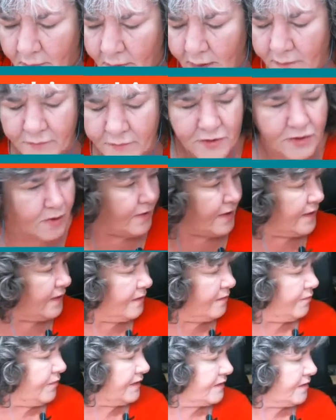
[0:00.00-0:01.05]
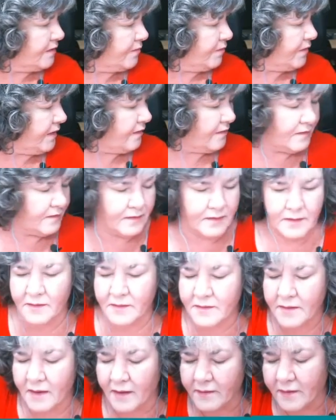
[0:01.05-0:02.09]
I'm sorry, I didn't mean to be
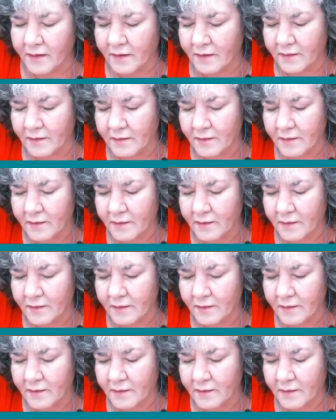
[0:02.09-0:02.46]
insulting.